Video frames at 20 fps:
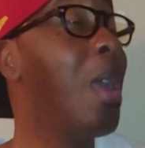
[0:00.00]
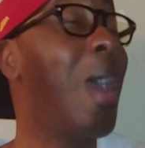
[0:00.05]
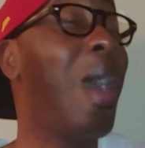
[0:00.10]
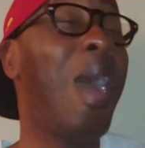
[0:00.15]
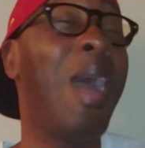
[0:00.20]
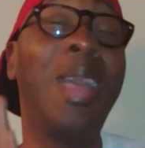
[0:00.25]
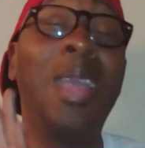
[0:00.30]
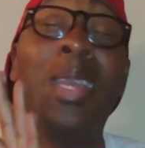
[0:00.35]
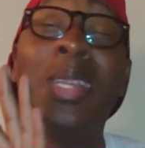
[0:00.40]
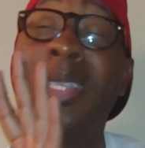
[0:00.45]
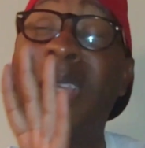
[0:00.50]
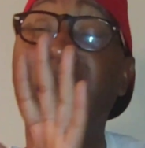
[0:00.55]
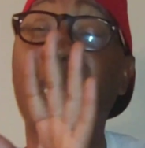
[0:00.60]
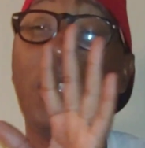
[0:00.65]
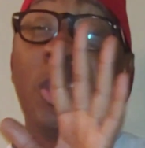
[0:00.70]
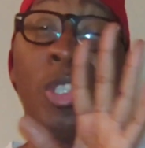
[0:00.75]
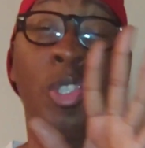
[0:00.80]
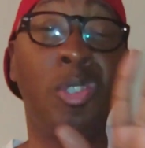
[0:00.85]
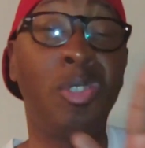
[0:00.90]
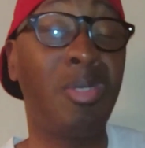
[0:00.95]
I hate that
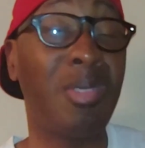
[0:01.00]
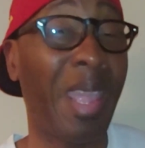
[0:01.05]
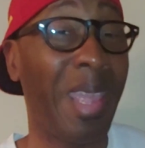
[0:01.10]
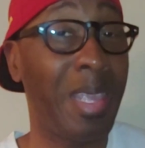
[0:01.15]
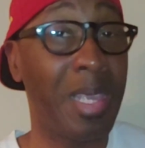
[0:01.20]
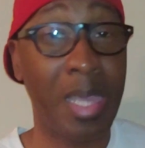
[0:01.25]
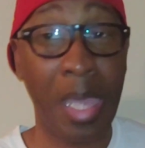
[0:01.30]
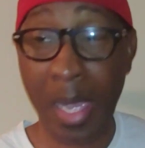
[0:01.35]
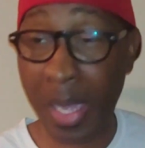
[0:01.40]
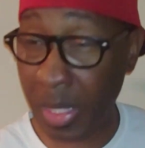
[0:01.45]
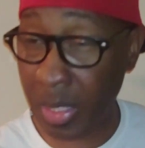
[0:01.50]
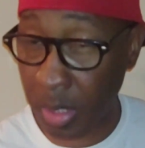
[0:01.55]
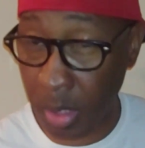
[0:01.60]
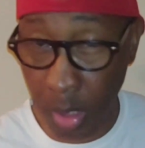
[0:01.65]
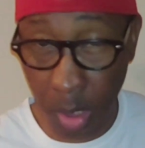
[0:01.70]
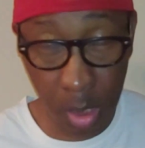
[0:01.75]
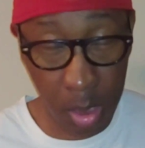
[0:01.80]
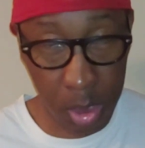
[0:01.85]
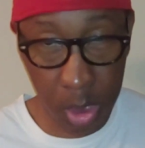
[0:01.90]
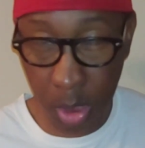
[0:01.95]
stank ass
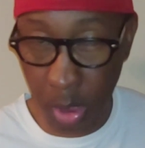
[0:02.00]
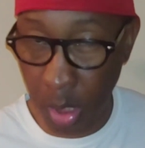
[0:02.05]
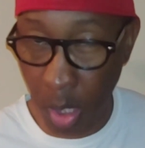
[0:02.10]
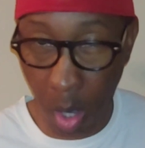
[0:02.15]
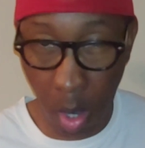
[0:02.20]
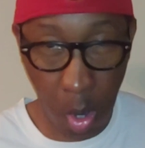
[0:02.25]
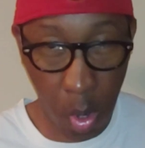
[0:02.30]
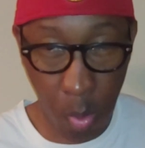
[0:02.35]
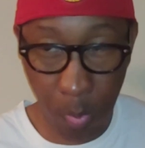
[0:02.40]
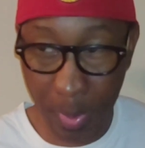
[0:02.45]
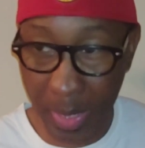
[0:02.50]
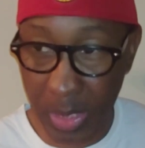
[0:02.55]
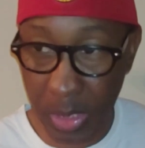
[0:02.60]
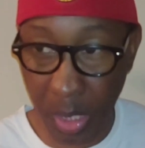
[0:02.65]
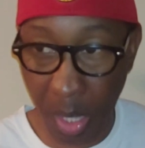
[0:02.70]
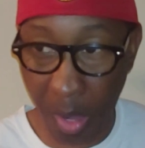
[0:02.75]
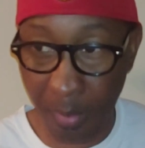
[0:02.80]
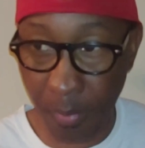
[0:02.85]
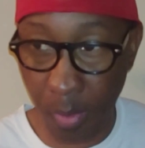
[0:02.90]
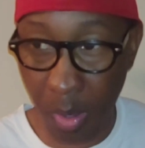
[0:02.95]
look she always
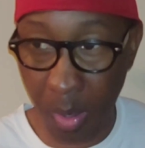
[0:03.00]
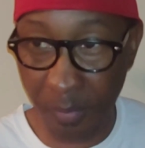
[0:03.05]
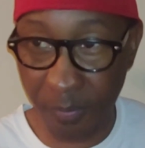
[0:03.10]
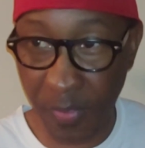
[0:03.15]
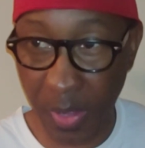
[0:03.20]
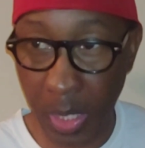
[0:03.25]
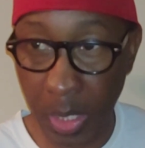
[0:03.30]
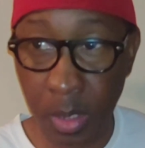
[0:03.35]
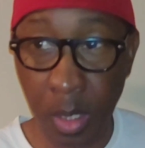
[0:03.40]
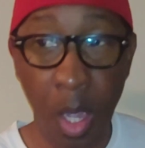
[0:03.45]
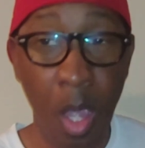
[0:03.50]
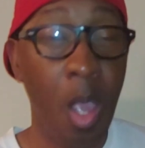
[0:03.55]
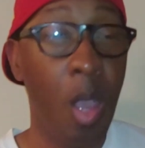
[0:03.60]
have on her face.